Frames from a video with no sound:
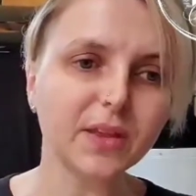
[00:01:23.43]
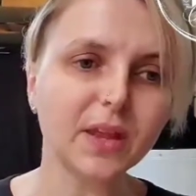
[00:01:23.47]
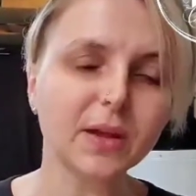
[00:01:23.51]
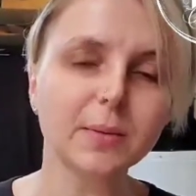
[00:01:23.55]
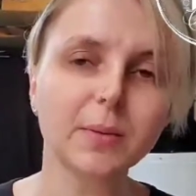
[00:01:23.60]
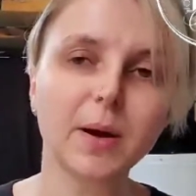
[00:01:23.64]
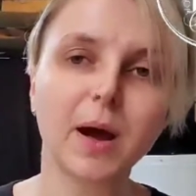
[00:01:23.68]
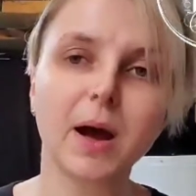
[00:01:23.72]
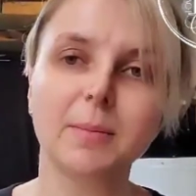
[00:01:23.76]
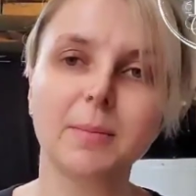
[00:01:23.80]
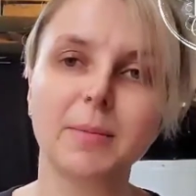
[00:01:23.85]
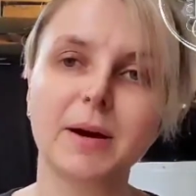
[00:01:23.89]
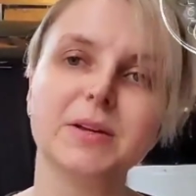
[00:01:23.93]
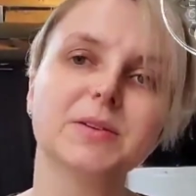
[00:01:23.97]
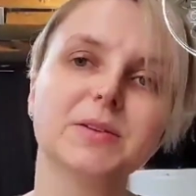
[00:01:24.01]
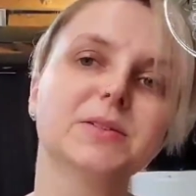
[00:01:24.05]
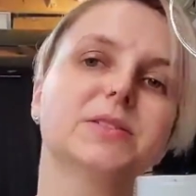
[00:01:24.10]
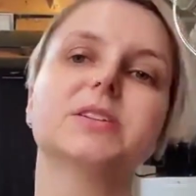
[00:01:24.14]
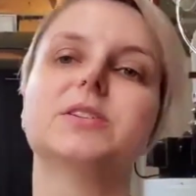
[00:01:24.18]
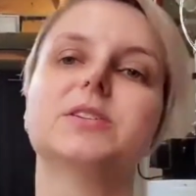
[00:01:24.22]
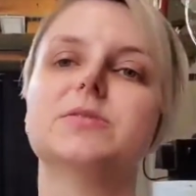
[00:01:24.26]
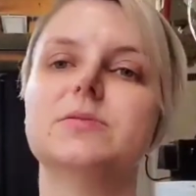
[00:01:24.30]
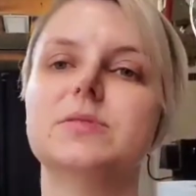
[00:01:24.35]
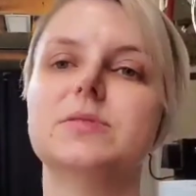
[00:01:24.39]
I used to
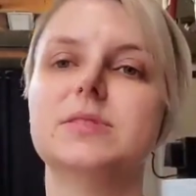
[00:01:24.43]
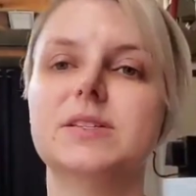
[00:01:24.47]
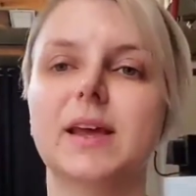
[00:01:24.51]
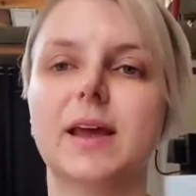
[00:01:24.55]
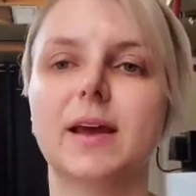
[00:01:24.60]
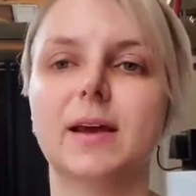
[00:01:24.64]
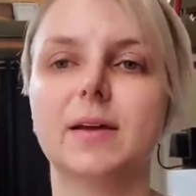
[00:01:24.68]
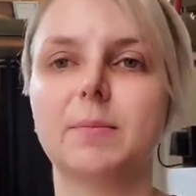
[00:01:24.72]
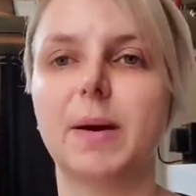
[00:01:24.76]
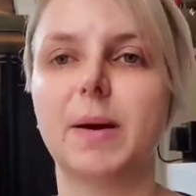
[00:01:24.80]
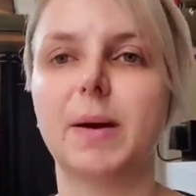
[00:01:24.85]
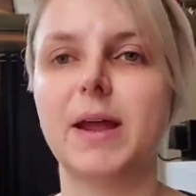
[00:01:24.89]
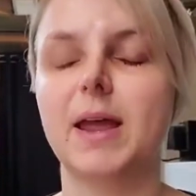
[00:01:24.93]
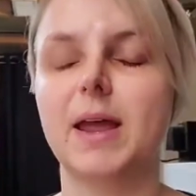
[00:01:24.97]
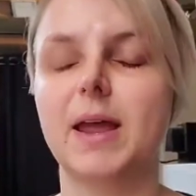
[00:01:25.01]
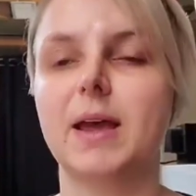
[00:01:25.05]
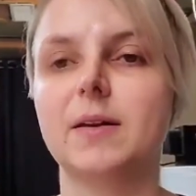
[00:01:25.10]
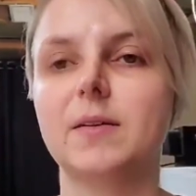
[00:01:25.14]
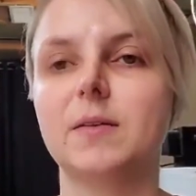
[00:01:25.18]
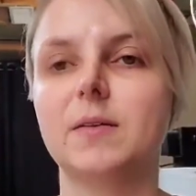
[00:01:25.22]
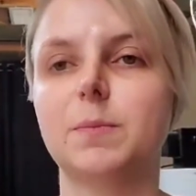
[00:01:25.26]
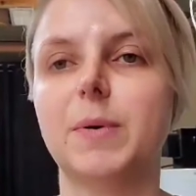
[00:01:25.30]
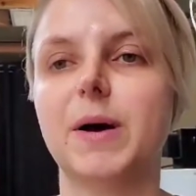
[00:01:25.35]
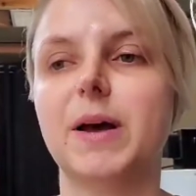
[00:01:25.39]
sand by hand,
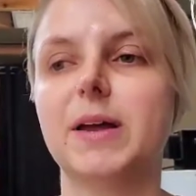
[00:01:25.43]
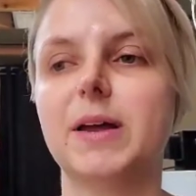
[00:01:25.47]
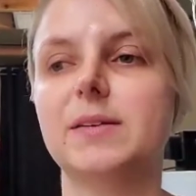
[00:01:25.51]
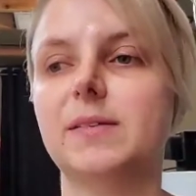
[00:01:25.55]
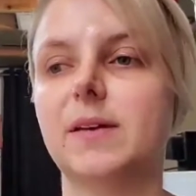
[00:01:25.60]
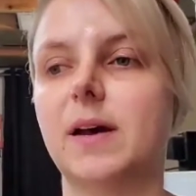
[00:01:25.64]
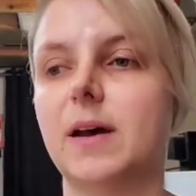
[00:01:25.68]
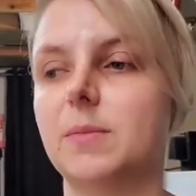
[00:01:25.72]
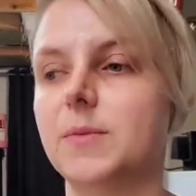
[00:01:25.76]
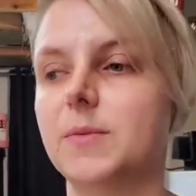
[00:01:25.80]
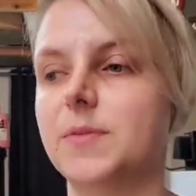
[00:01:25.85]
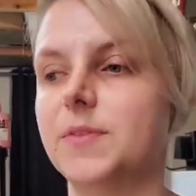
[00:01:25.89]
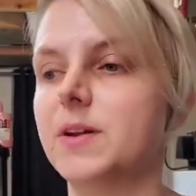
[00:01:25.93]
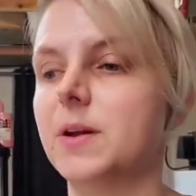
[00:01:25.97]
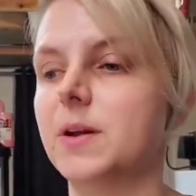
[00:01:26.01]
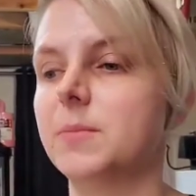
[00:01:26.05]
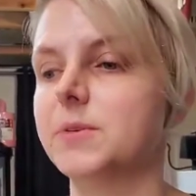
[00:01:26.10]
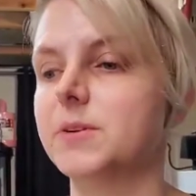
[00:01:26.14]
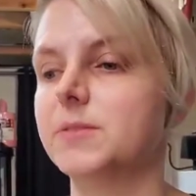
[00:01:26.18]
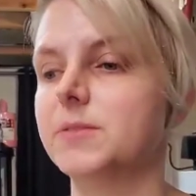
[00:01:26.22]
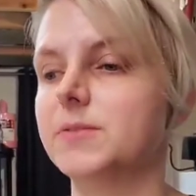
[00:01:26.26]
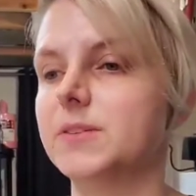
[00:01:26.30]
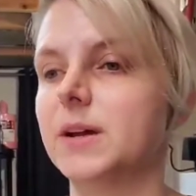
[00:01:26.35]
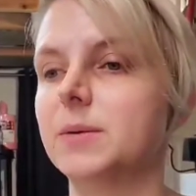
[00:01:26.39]
but with the number
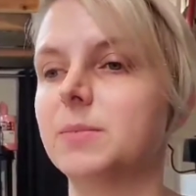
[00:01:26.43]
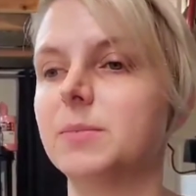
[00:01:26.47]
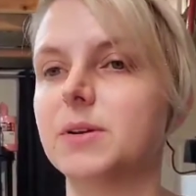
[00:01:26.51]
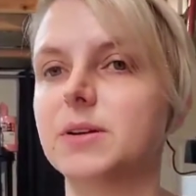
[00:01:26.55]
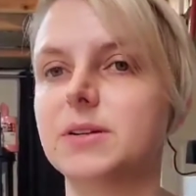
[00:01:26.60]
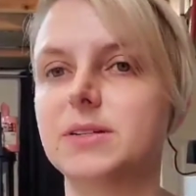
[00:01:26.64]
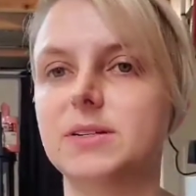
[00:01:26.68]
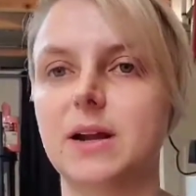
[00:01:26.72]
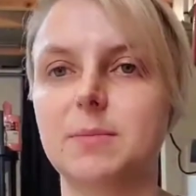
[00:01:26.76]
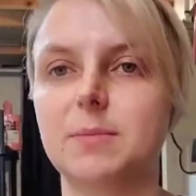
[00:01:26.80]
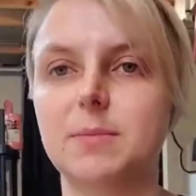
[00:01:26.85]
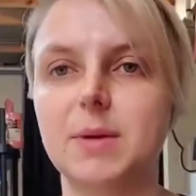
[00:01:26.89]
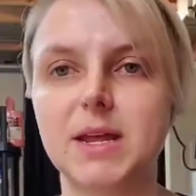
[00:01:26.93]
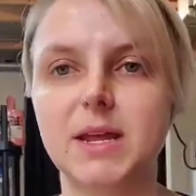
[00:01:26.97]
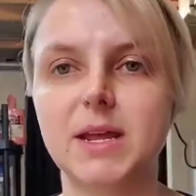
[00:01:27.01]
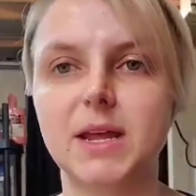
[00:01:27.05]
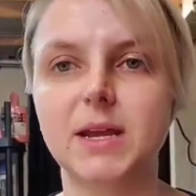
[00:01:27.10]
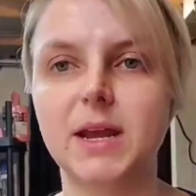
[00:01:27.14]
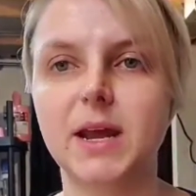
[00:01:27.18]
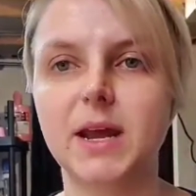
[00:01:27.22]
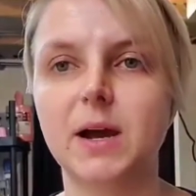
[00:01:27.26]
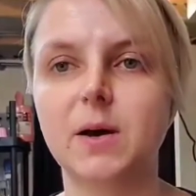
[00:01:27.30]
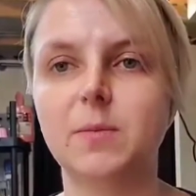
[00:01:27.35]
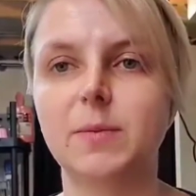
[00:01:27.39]
of tumblers that I'm making
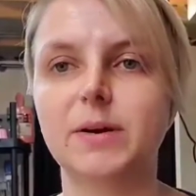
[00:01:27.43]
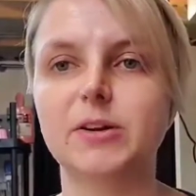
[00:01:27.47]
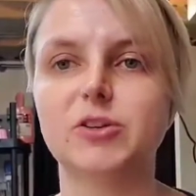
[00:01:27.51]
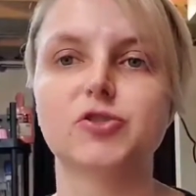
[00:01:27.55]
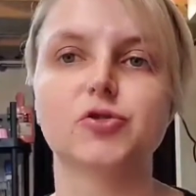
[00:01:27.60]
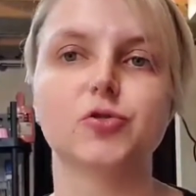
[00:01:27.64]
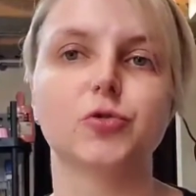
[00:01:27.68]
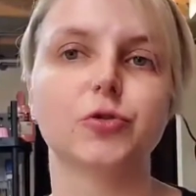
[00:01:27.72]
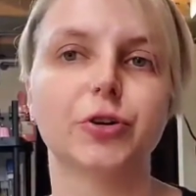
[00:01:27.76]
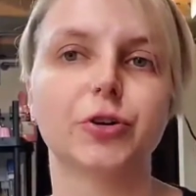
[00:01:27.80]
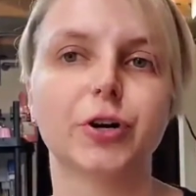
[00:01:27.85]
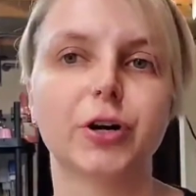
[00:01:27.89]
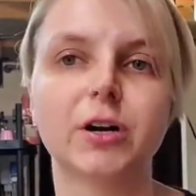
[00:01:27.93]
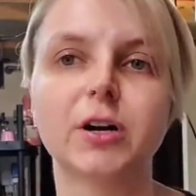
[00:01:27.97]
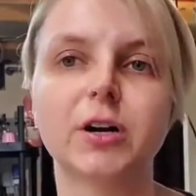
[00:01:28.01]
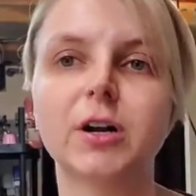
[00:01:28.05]
now, my shoulder